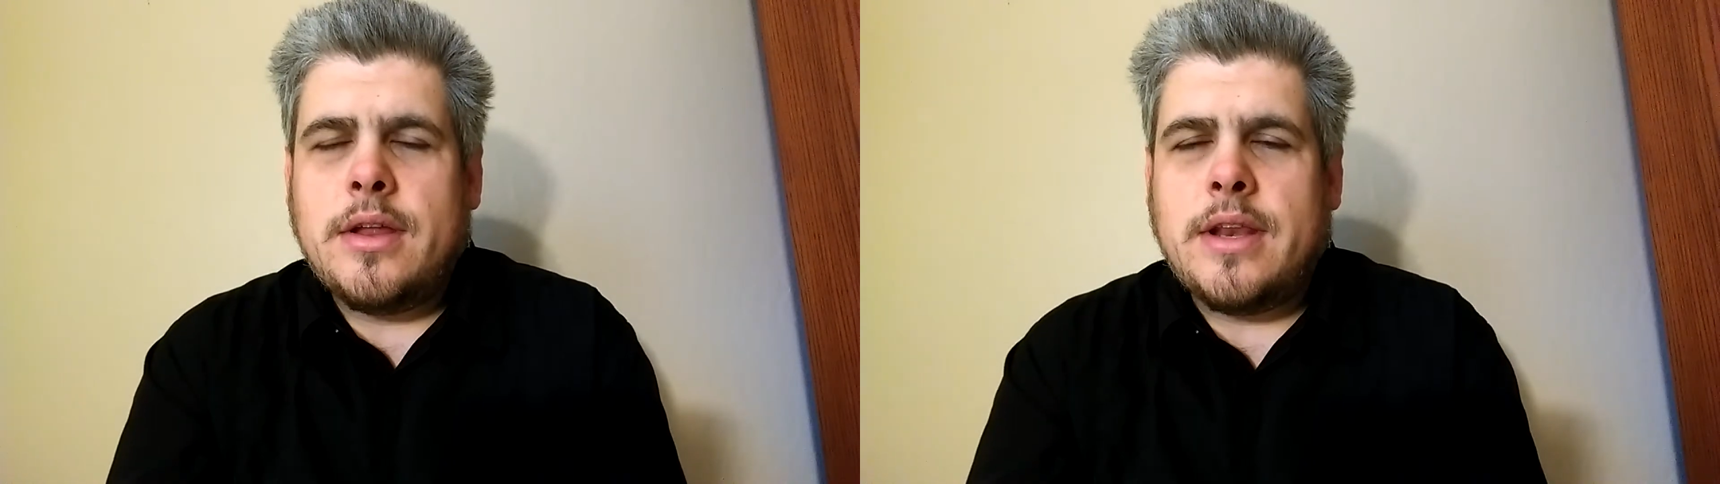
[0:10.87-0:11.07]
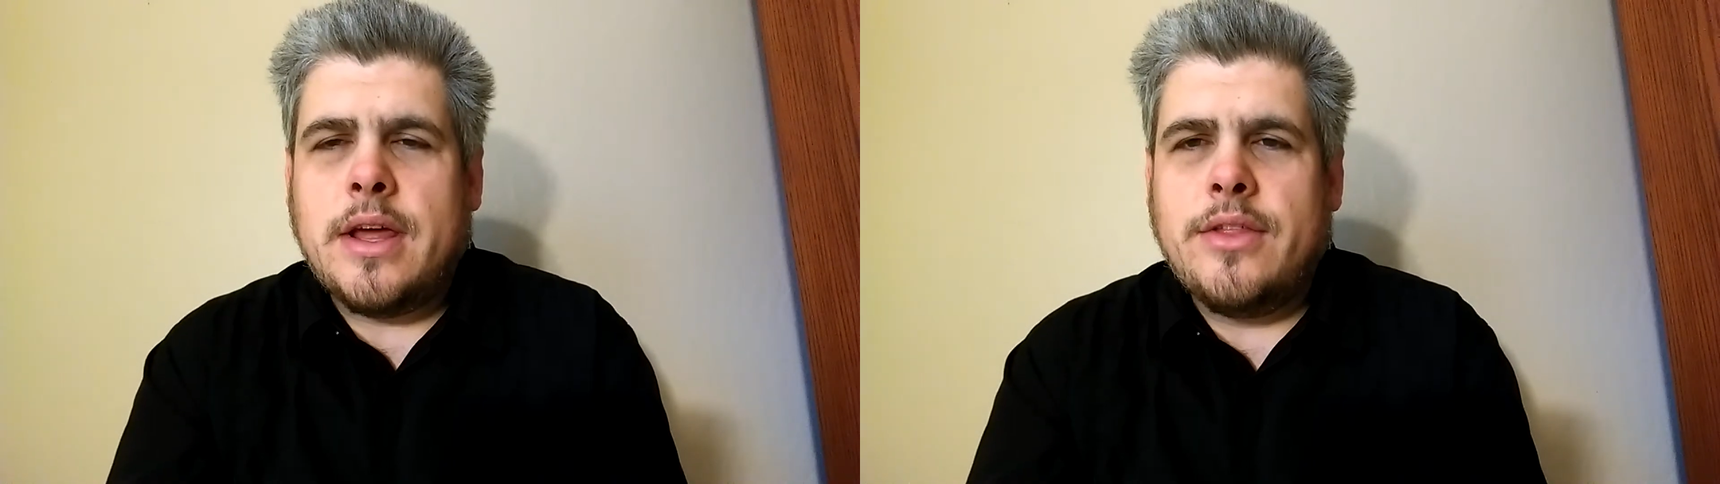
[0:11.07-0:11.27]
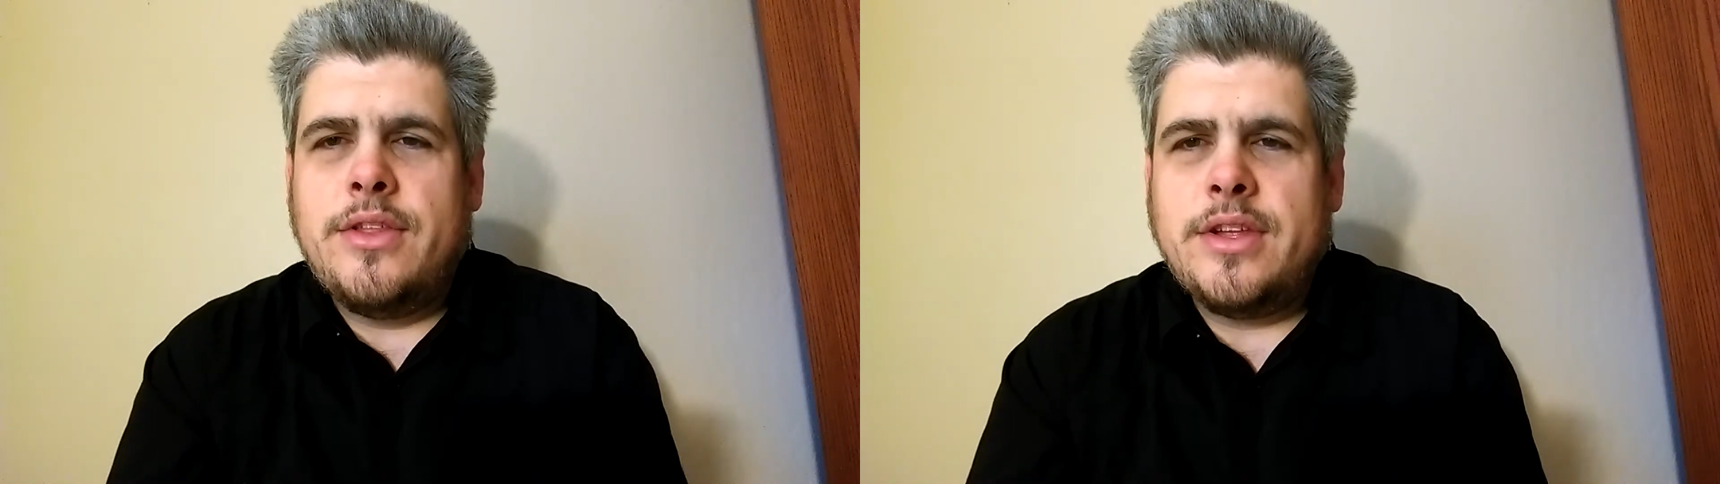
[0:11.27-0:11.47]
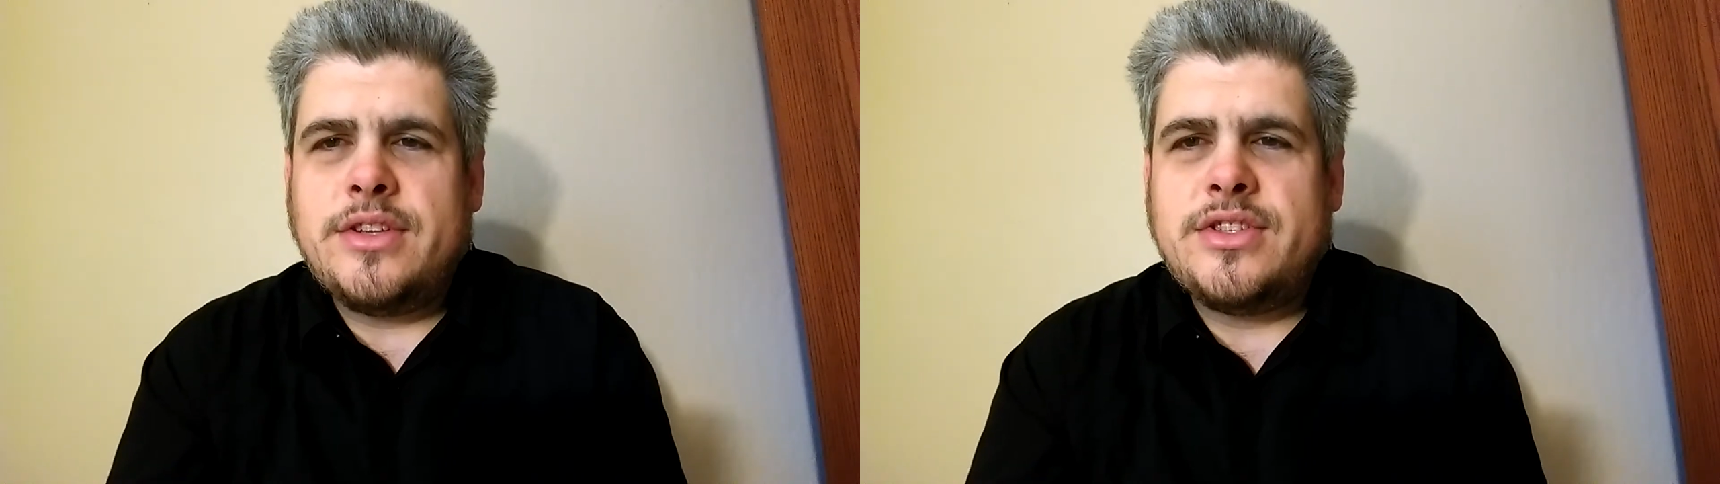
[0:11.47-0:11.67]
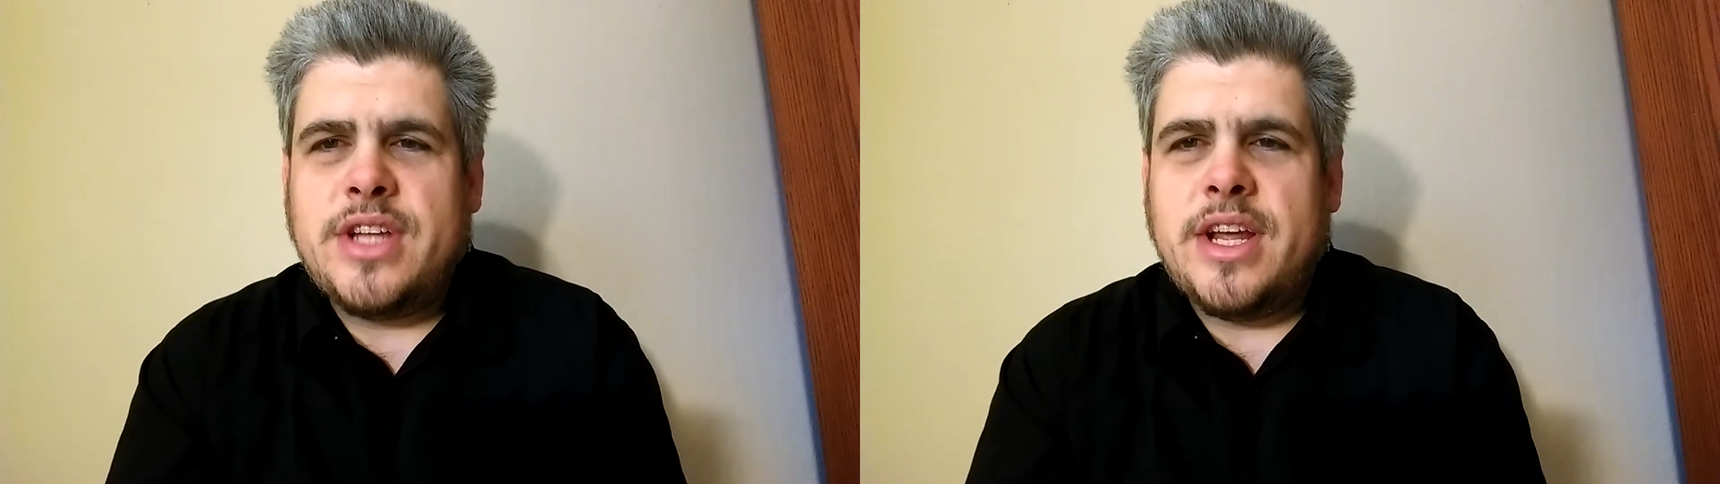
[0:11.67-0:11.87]
Now
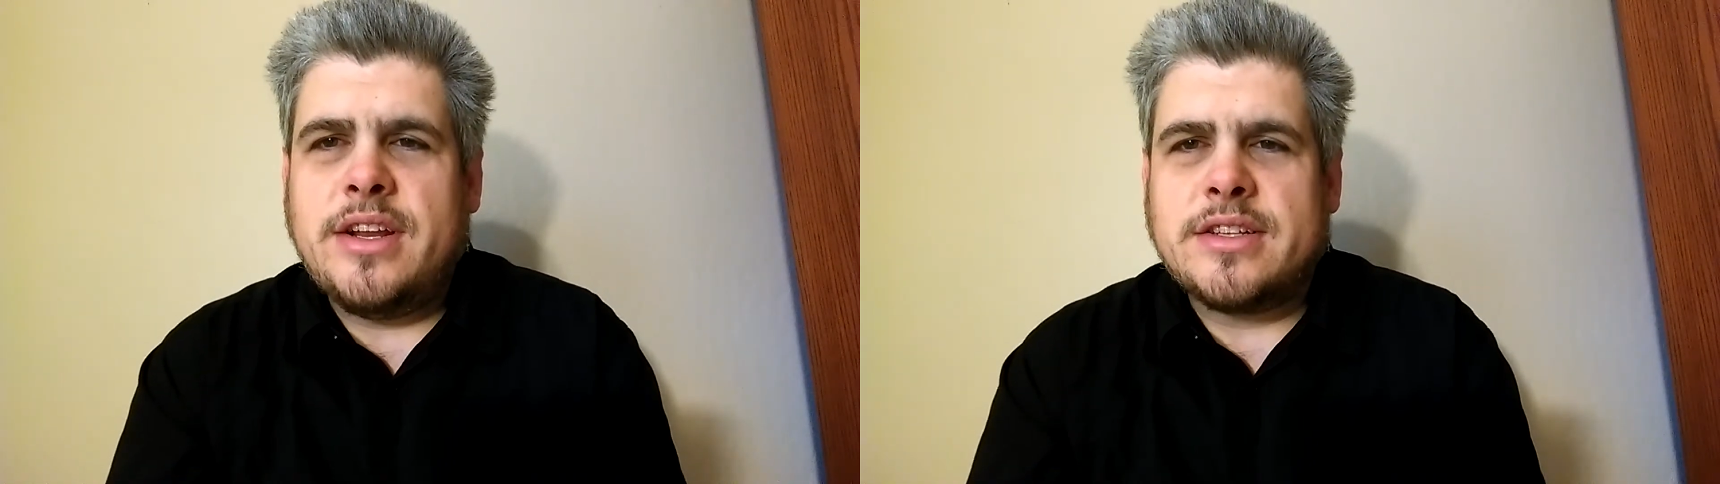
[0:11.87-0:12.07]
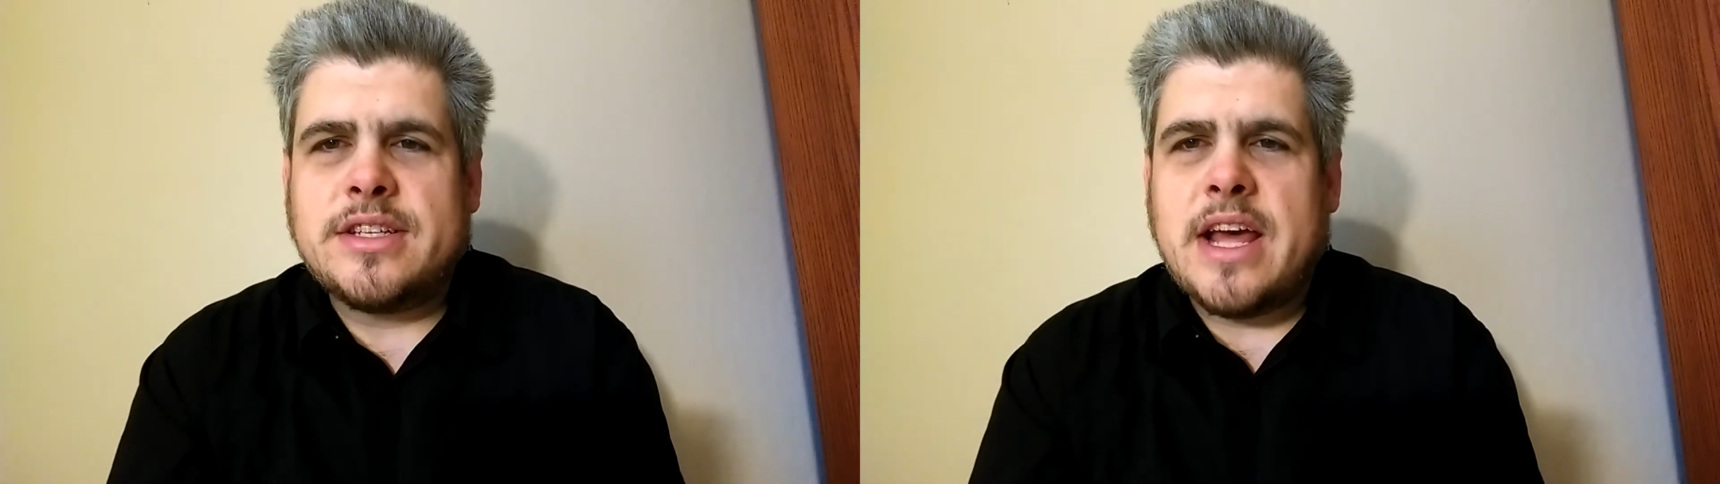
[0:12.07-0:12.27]
this day doesn't